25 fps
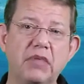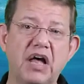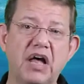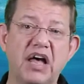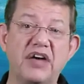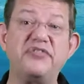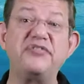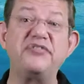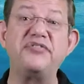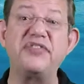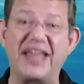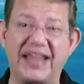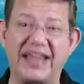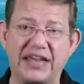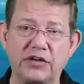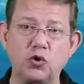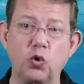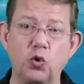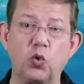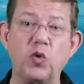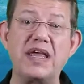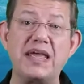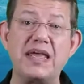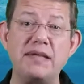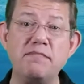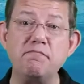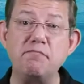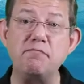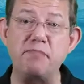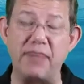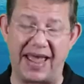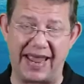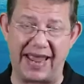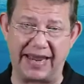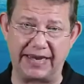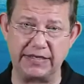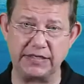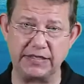effect or
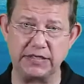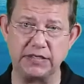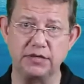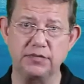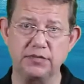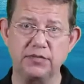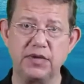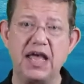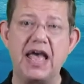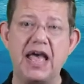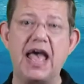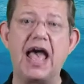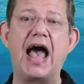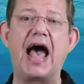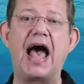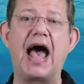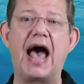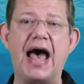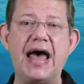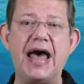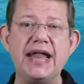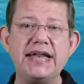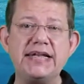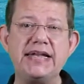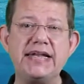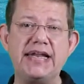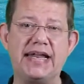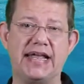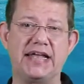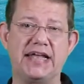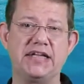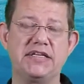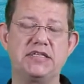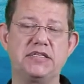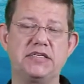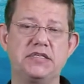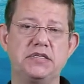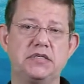impact
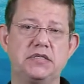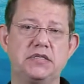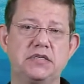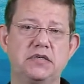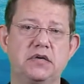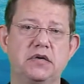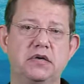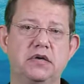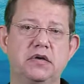unless